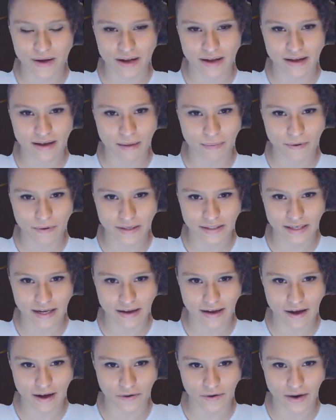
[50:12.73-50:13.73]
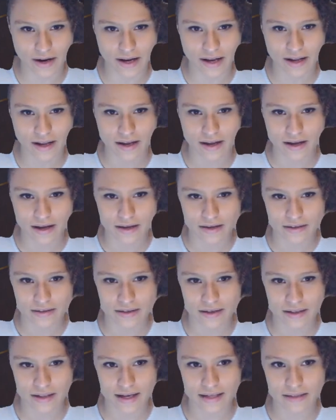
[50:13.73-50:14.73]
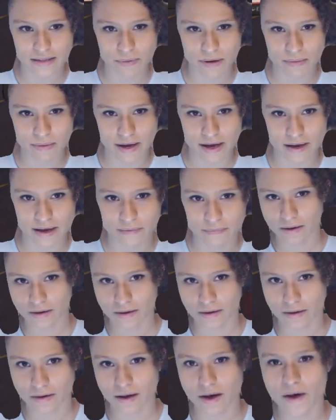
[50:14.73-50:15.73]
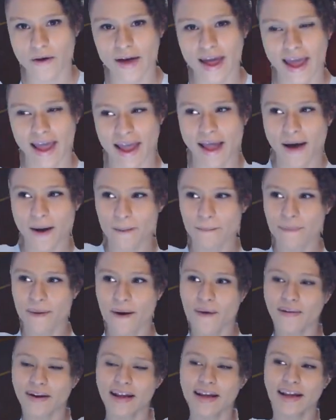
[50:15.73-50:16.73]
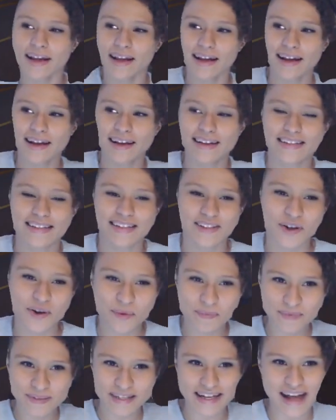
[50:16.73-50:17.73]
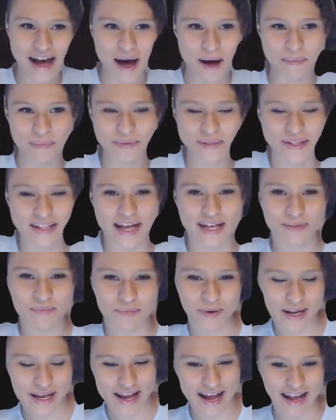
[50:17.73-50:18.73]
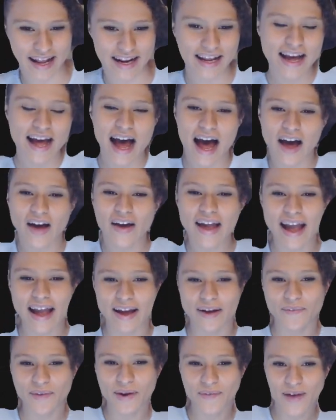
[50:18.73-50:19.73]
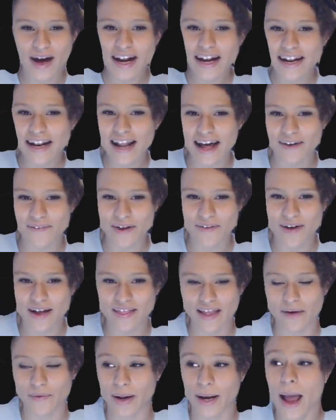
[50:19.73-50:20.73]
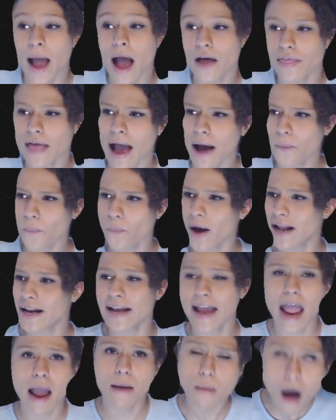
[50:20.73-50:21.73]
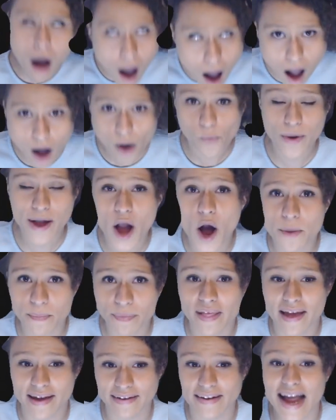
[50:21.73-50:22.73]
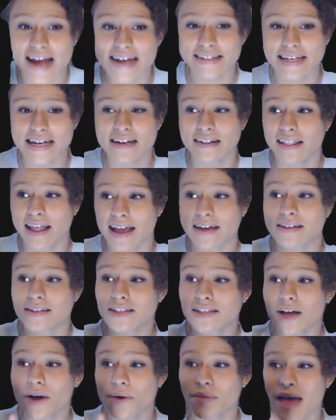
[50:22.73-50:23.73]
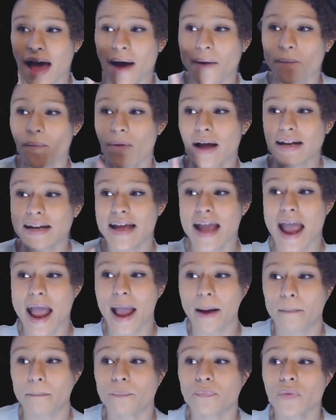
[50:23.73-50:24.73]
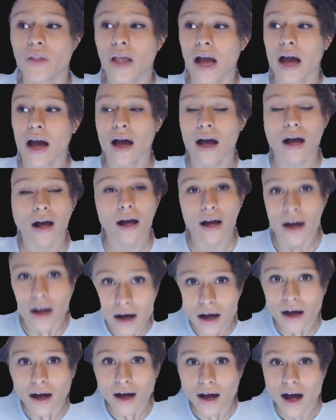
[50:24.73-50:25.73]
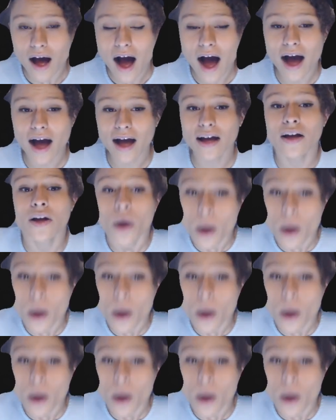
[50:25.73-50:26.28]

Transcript: Opponent's not countering. So let's play Pia. Okay, opponent scooped it up. So that's pretty good. Okay, we won that one. That one game we are playing 19 lands. So that one game oh,